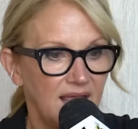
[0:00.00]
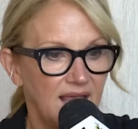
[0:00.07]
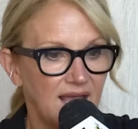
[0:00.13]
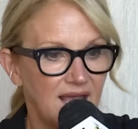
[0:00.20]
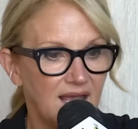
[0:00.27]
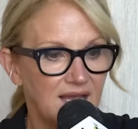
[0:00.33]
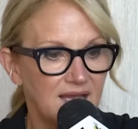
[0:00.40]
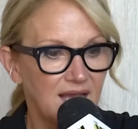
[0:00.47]

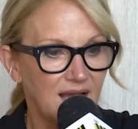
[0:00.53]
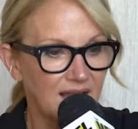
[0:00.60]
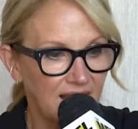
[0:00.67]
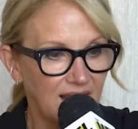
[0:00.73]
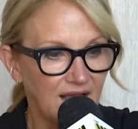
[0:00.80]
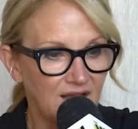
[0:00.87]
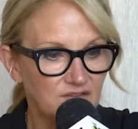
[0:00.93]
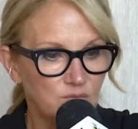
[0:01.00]
And I
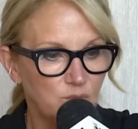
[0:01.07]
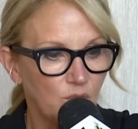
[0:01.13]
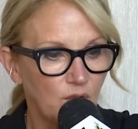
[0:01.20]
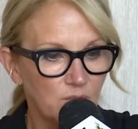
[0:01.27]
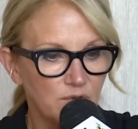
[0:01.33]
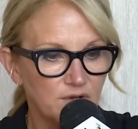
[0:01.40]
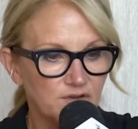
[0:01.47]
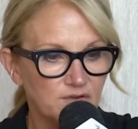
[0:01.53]
asked,
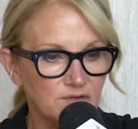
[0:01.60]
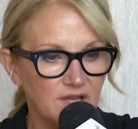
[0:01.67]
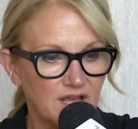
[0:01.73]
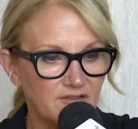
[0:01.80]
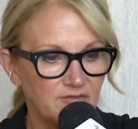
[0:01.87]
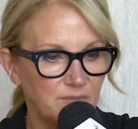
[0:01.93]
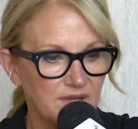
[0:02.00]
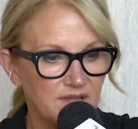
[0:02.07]
what would your
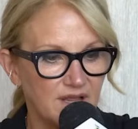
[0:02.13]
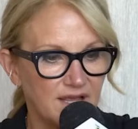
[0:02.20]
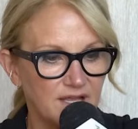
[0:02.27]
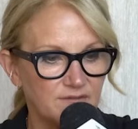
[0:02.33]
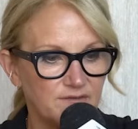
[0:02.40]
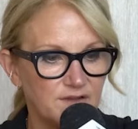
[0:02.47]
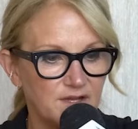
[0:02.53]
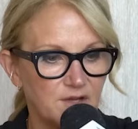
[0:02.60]
life be
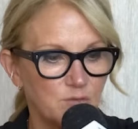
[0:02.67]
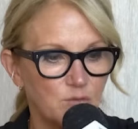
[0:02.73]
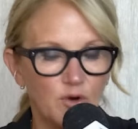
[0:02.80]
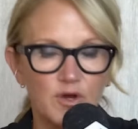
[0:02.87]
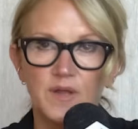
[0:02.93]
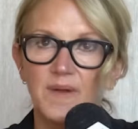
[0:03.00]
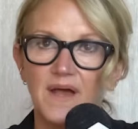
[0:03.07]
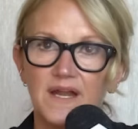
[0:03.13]
like if you didn't
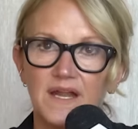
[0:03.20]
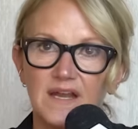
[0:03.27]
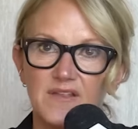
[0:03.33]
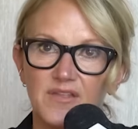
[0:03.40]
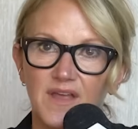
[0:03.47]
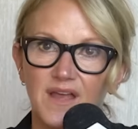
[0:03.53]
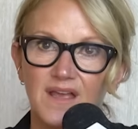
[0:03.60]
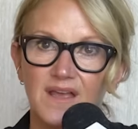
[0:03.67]
worry about
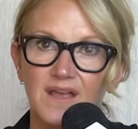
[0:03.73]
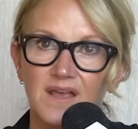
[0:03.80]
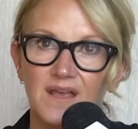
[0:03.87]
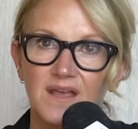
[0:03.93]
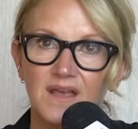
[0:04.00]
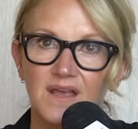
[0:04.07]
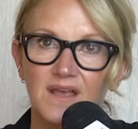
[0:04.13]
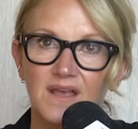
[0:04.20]
anything?
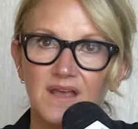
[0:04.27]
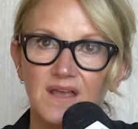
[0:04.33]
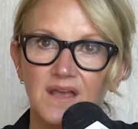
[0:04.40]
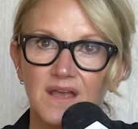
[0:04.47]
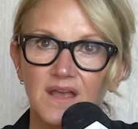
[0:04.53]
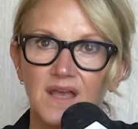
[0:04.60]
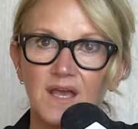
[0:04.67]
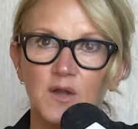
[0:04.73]

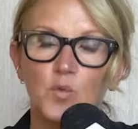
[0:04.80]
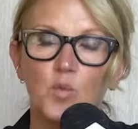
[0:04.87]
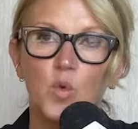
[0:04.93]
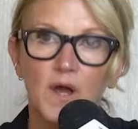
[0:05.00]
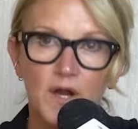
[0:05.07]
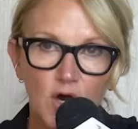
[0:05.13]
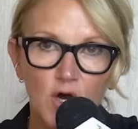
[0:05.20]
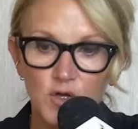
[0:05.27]
And
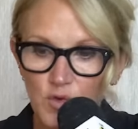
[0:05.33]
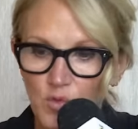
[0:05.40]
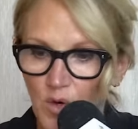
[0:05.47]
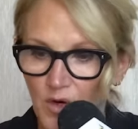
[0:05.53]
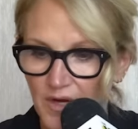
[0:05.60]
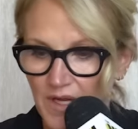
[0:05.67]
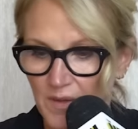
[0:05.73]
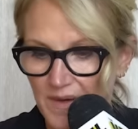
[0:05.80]
what are you
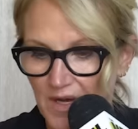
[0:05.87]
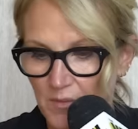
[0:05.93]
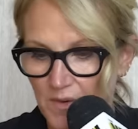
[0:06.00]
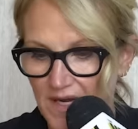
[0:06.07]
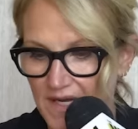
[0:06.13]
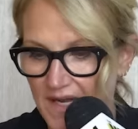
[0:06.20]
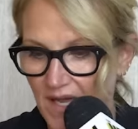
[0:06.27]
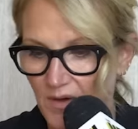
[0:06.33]
worrying about
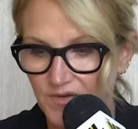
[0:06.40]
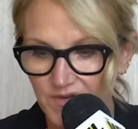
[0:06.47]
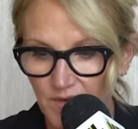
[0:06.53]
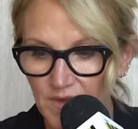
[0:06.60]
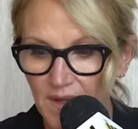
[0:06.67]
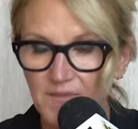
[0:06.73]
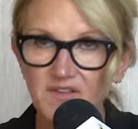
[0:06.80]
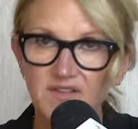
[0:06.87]
right now? And so
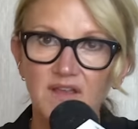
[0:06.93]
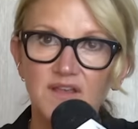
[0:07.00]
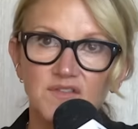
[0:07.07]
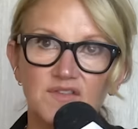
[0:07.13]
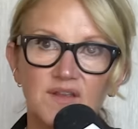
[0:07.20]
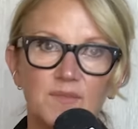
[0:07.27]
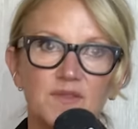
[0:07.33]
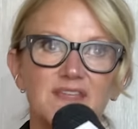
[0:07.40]
let me tell you
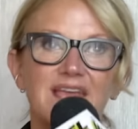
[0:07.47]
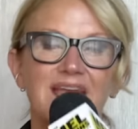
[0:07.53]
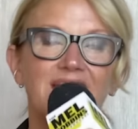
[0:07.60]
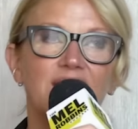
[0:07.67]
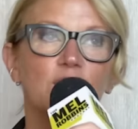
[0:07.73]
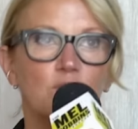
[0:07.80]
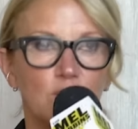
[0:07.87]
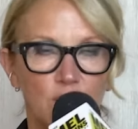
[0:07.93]
some of the
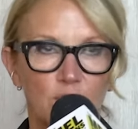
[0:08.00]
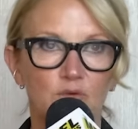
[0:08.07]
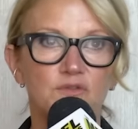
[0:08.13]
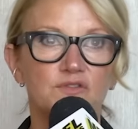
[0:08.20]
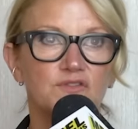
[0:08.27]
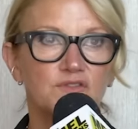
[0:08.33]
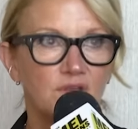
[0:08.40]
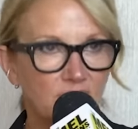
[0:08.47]

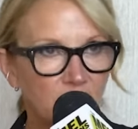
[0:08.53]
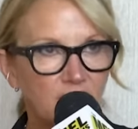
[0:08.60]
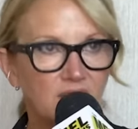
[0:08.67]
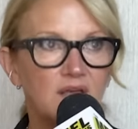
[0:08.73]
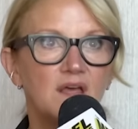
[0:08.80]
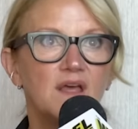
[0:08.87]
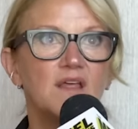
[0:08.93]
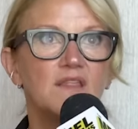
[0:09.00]
arrows
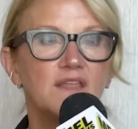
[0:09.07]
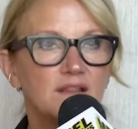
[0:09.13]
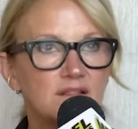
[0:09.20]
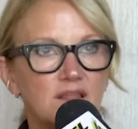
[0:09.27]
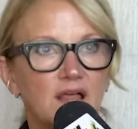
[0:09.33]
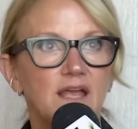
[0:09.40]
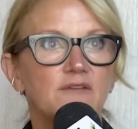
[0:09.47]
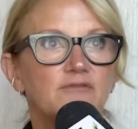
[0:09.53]
that
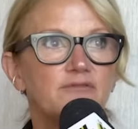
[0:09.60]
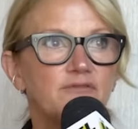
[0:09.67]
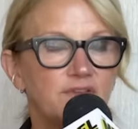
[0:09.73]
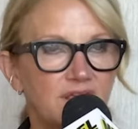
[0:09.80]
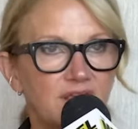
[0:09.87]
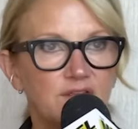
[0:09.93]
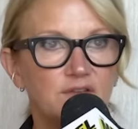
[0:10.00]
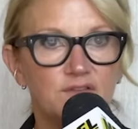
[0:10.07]
life
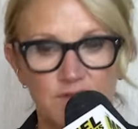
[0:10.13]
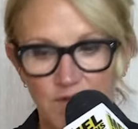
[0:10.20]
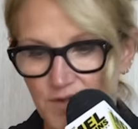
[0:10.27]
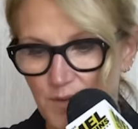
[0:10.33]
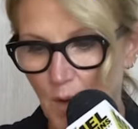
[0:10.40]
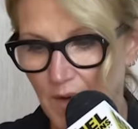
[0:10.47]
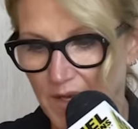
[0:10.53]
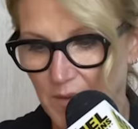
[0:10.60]
is
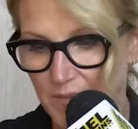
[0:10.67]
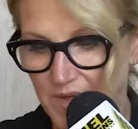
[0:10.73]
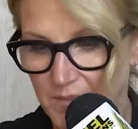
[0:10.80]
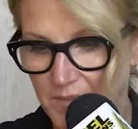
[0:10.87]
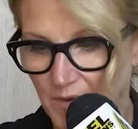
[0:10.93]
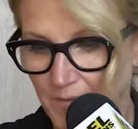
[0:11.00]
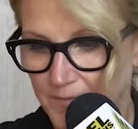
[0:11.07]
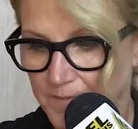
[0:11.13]
throwing at
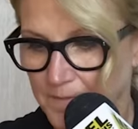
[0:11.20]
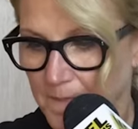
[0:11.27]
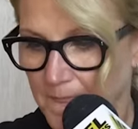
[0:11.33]
people.